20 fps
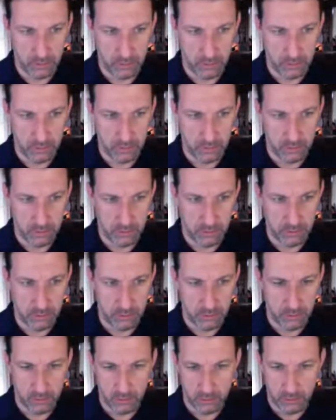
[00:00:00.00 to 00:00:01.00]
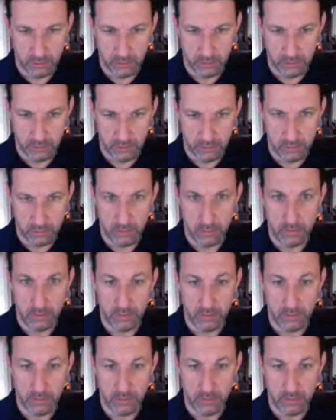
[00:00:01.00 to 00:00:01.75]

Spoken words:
Nothing is said.